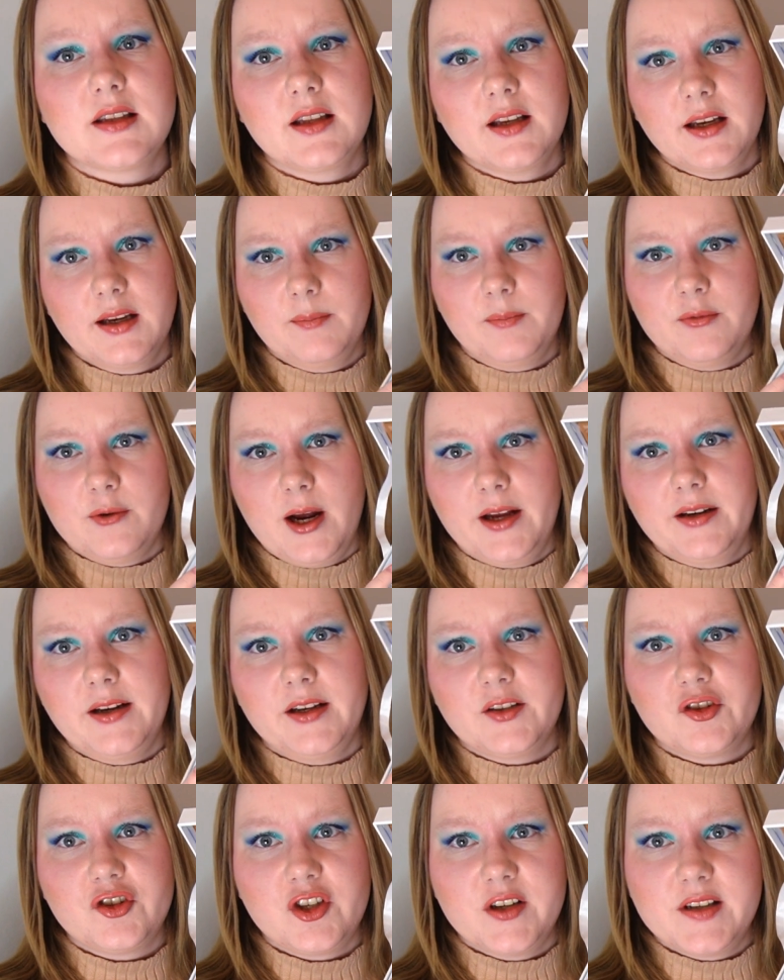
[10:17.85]
the brand
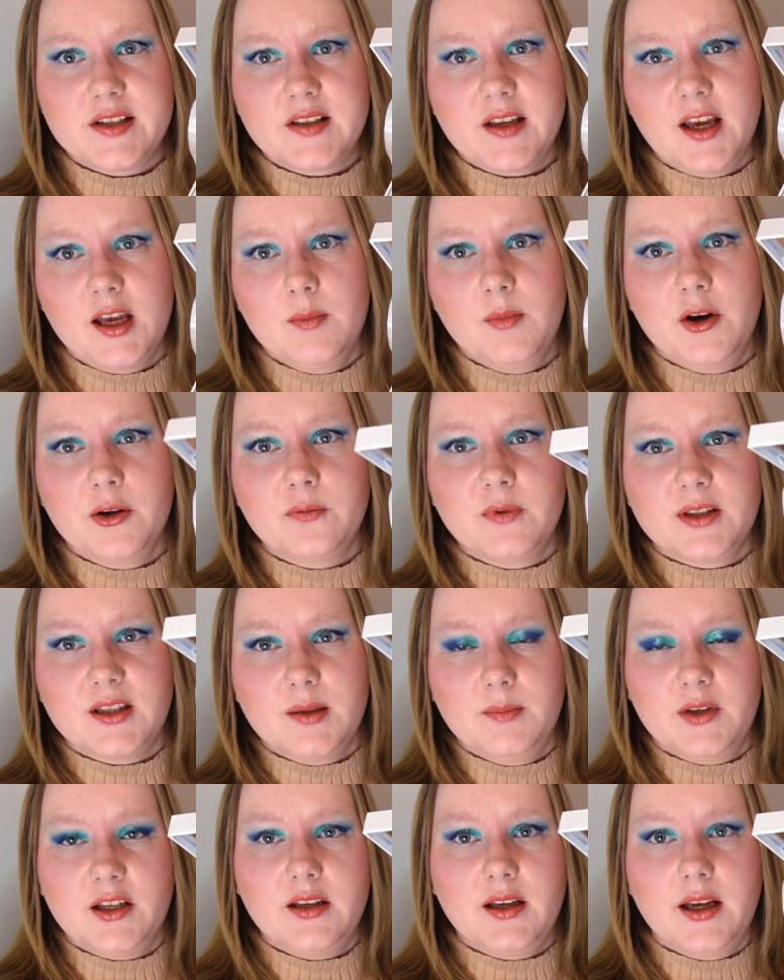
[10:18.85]
had just came out with the
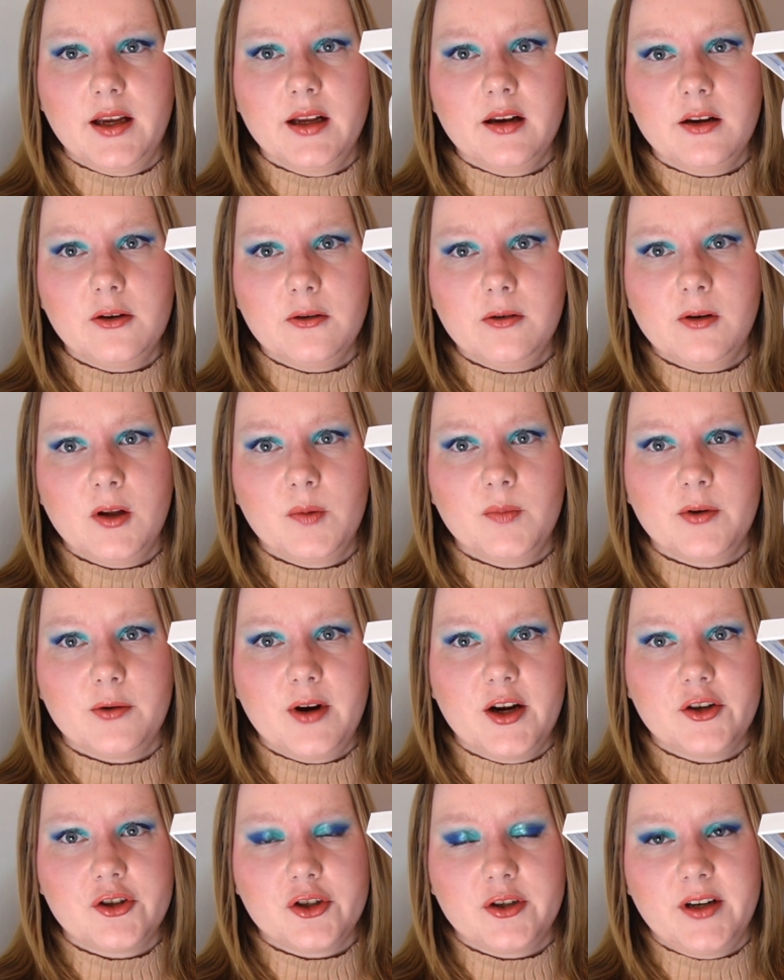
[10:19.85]
Michaela
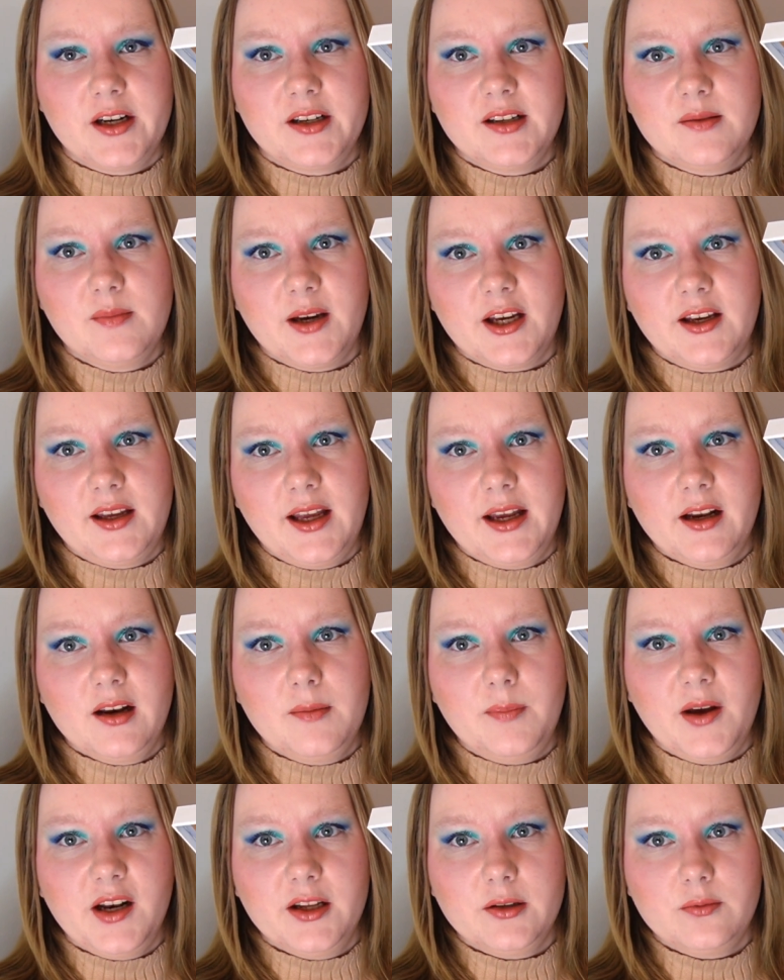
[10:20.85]
collaboration, and the Michaela
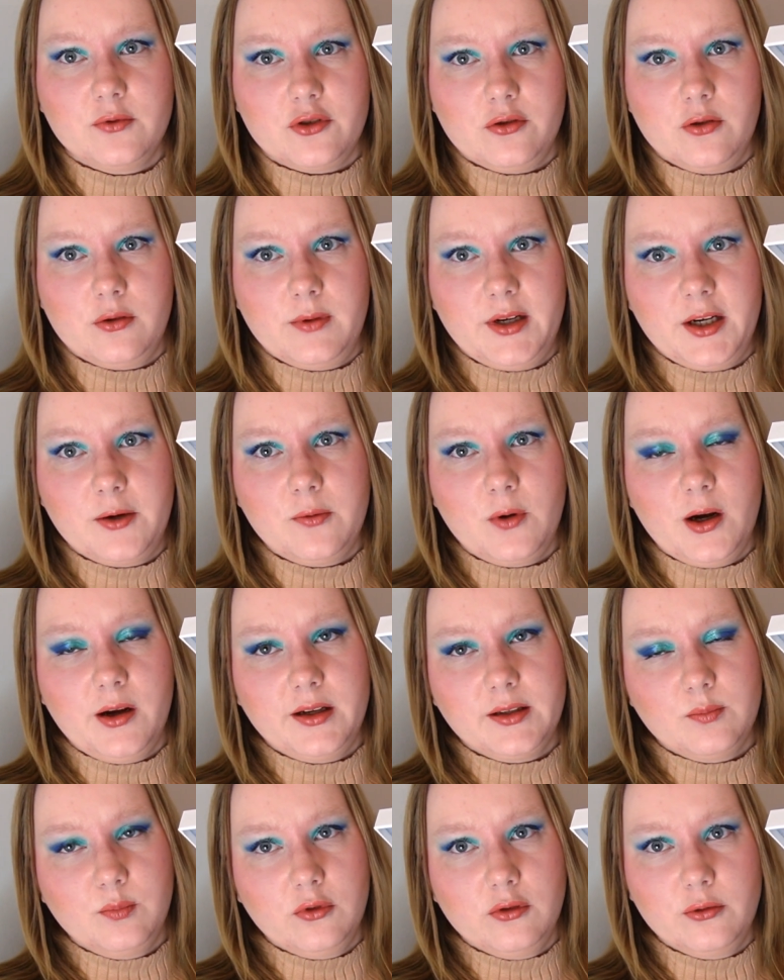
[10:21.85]
palette was already
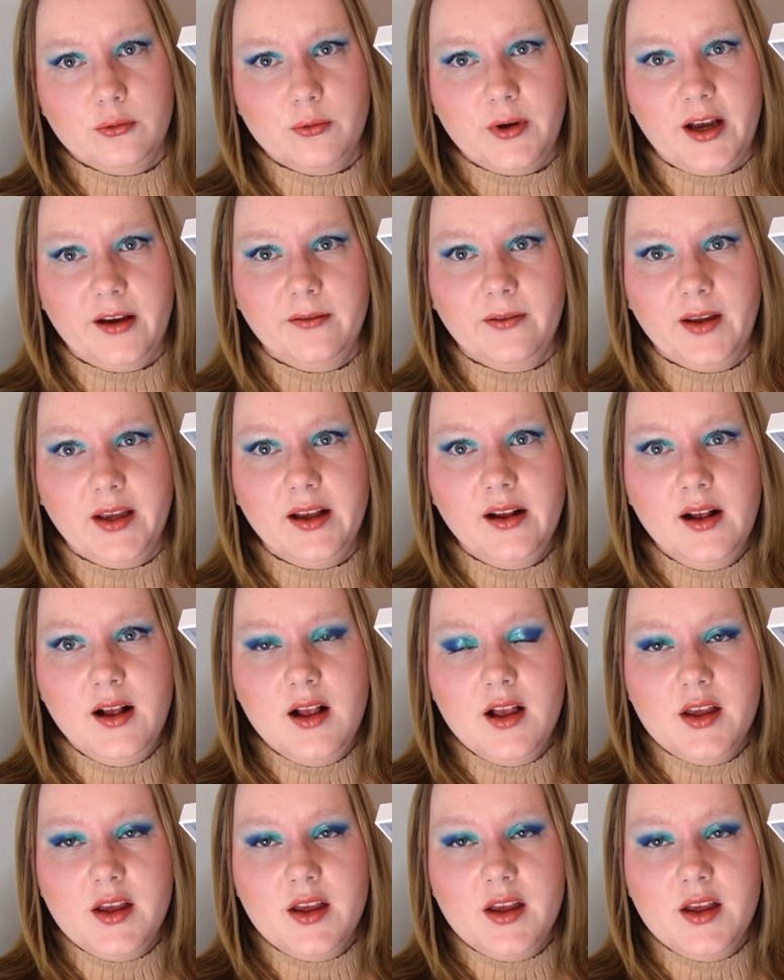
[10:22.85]
quite blue heavy.